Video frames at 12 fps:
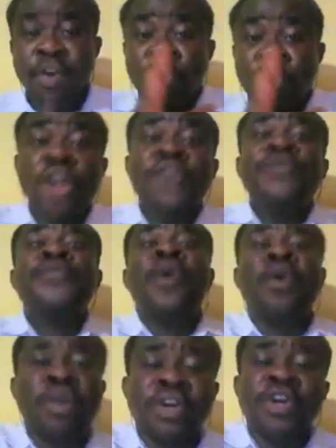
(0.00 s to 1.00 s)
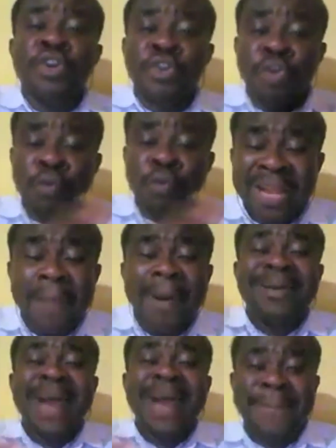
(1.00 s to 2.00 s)
You forget
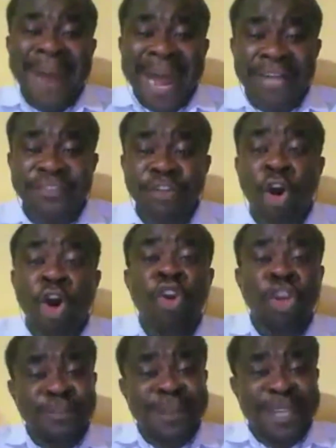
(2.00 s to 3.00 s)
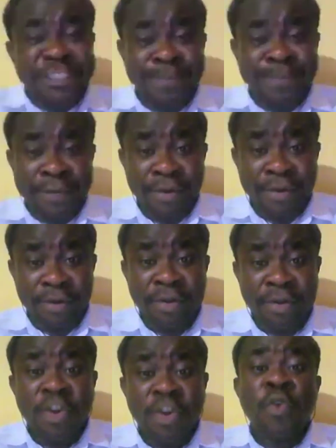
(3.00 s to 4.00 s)
about that past or those past periods
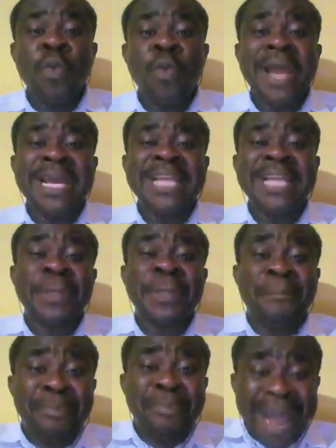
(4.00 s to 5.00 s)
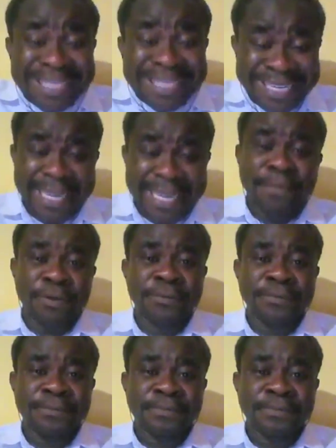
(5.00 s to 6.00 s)
when it is impracticable
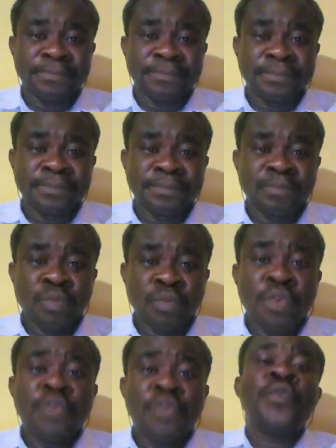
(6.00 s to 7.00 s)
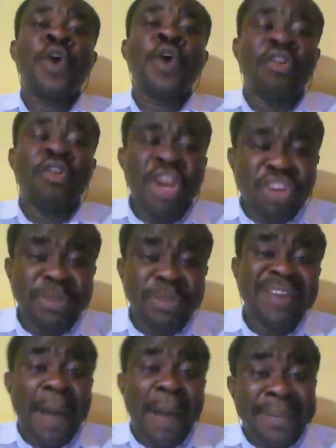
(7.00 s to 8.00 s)
for
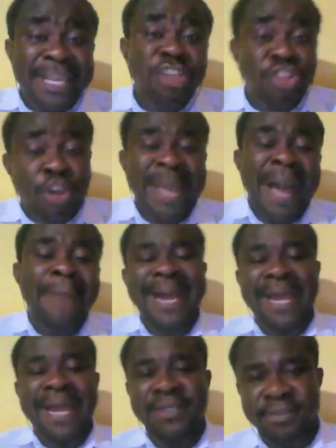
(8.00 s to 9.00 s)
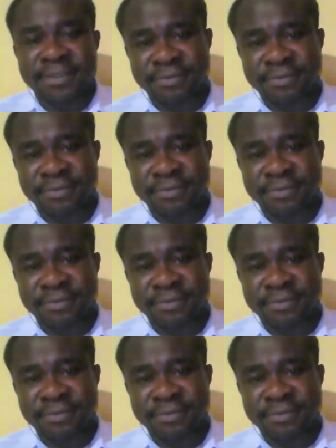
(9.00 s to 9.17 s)
retrospective application to be applied.